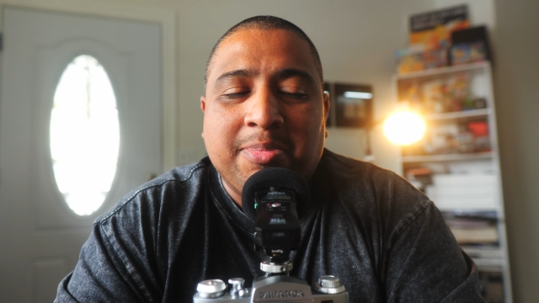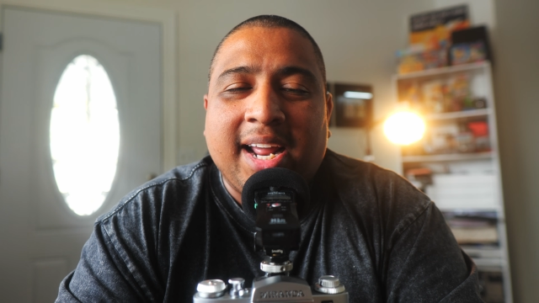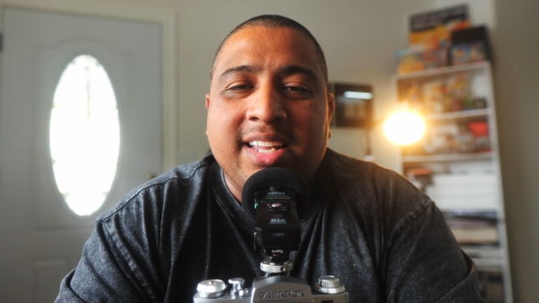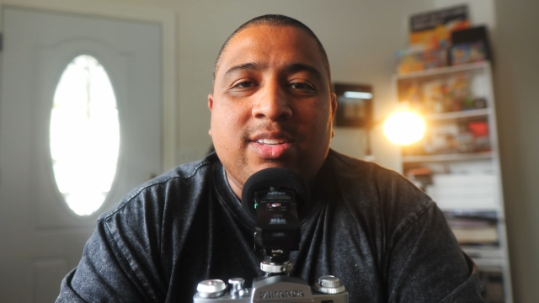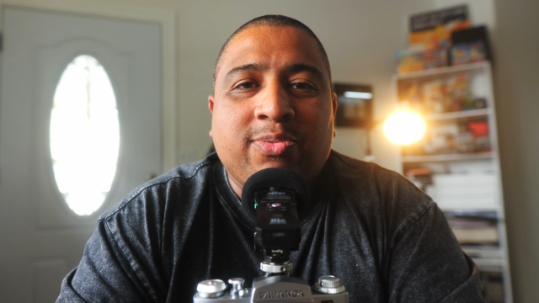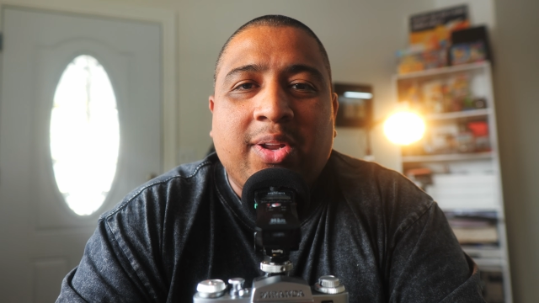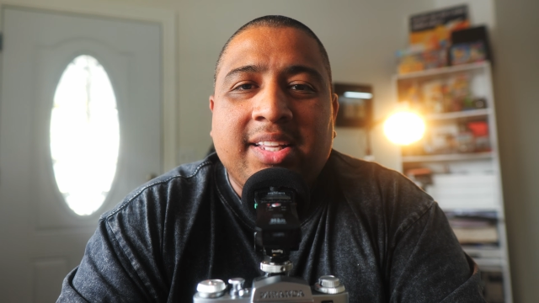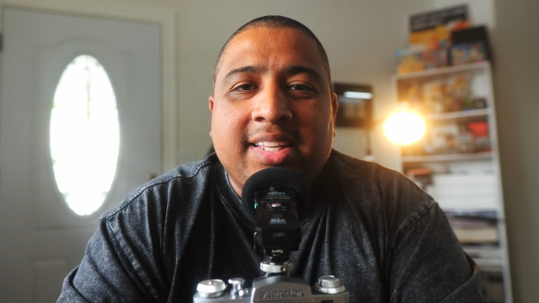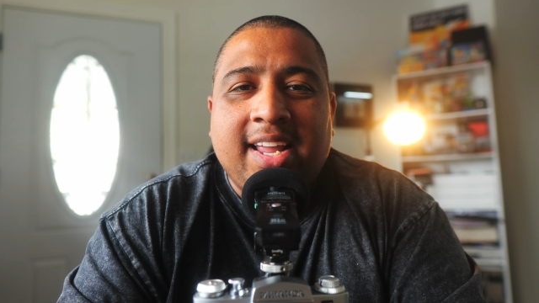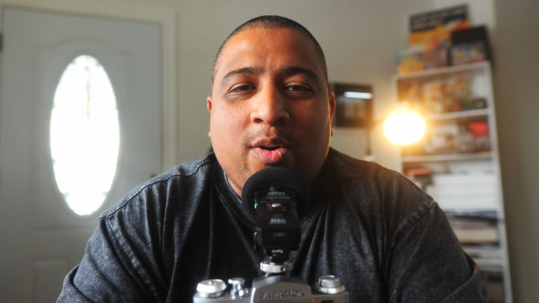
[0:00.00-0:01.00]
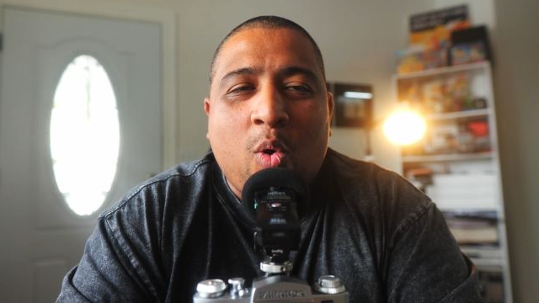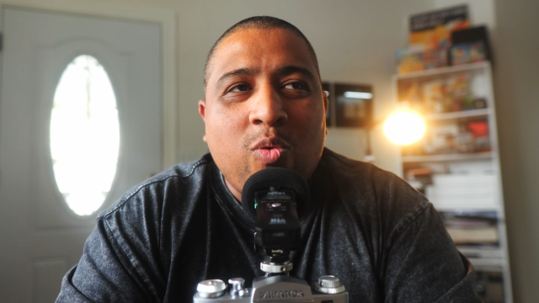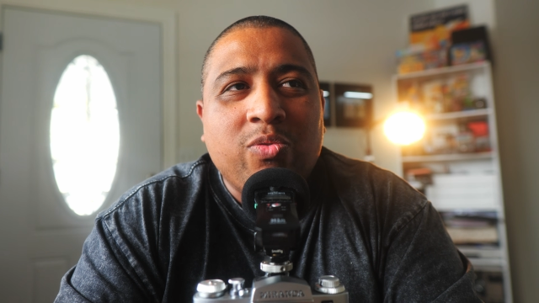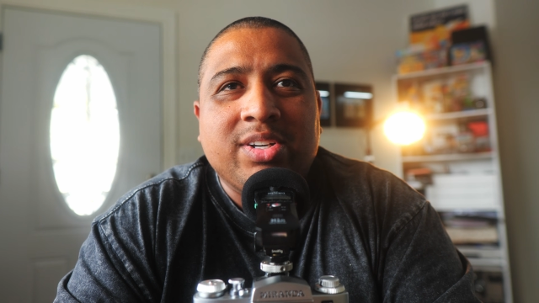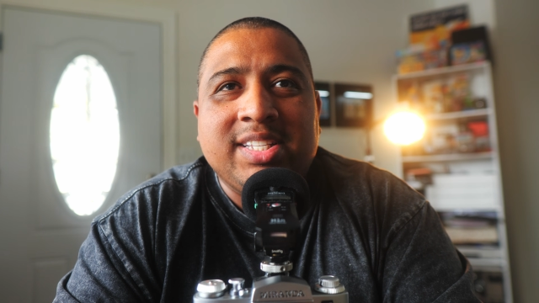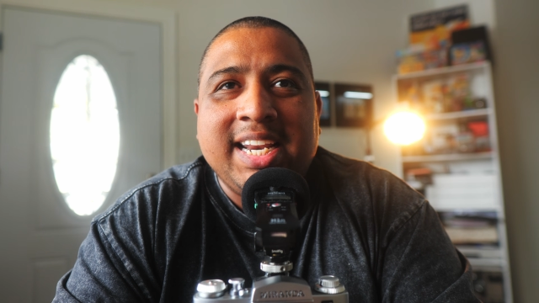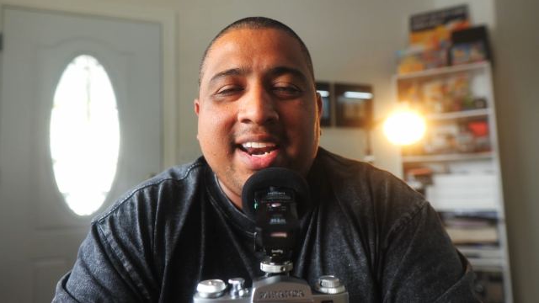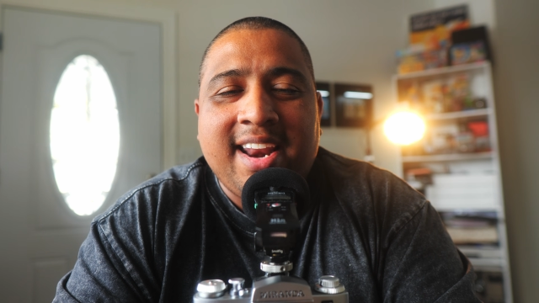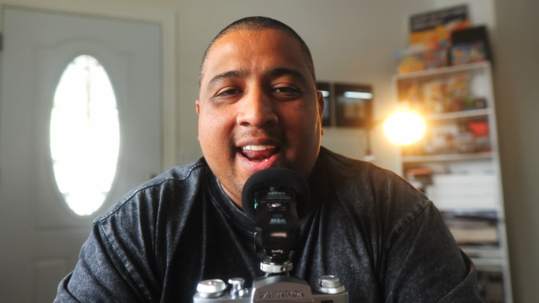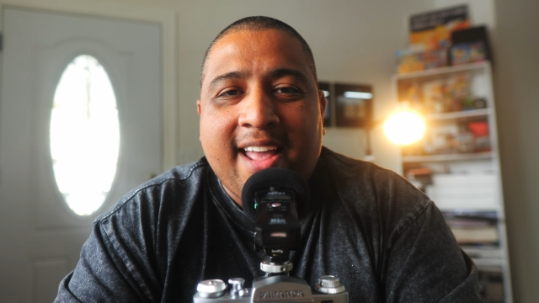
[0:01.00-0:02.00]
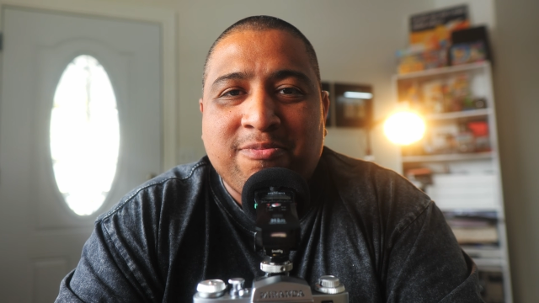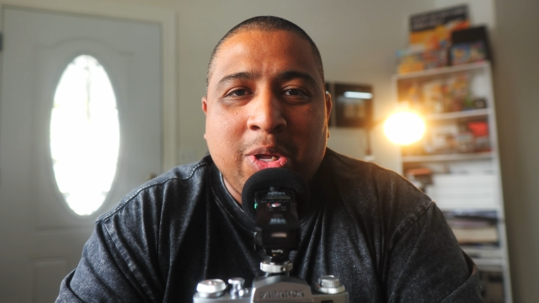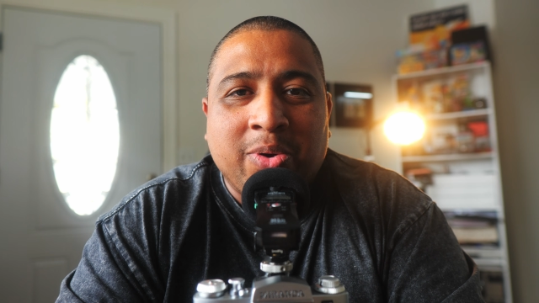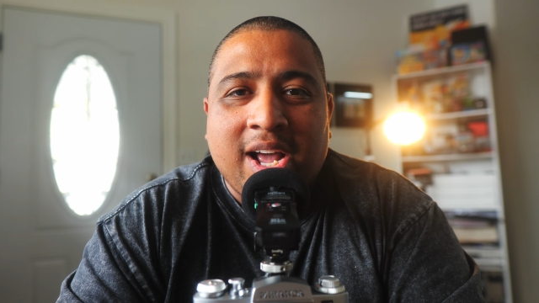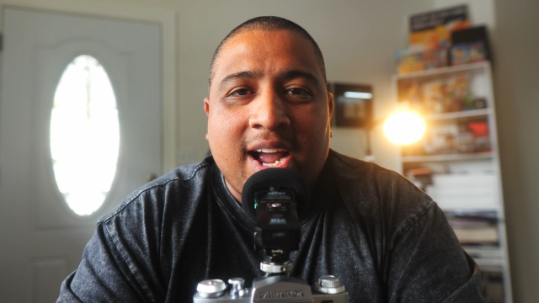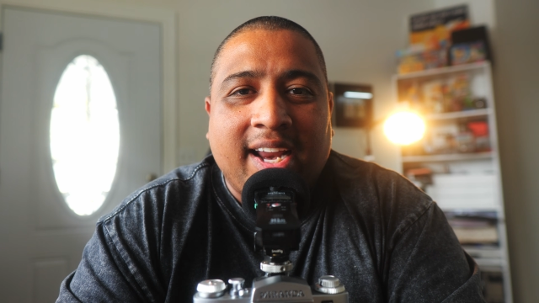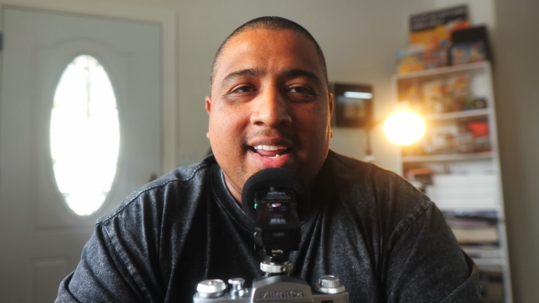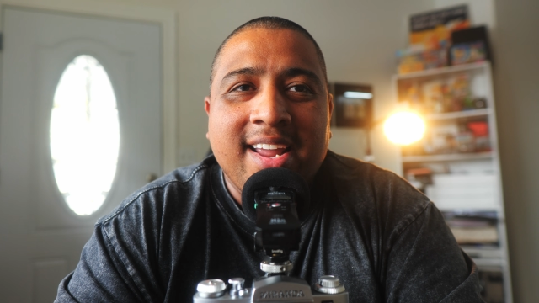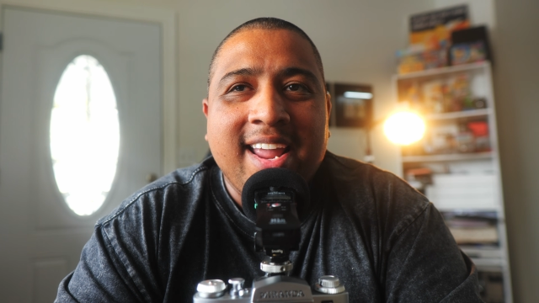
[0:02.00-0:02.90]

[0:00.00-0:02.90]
but I just felt like they overdid it in FB09.